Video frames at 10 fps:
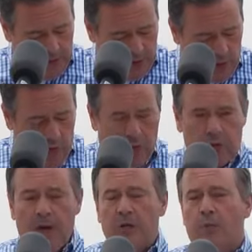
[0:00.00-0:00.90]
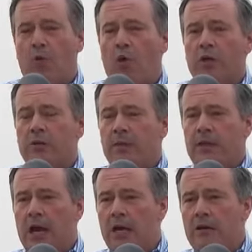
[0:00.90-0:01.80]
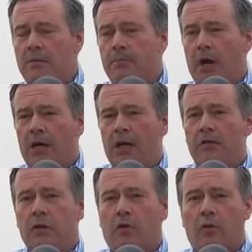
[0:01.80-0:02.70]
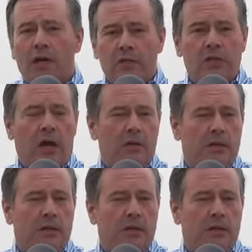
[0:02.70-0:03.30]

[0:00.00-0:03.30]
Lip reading: So there's much more work to be done, but it's a great sign.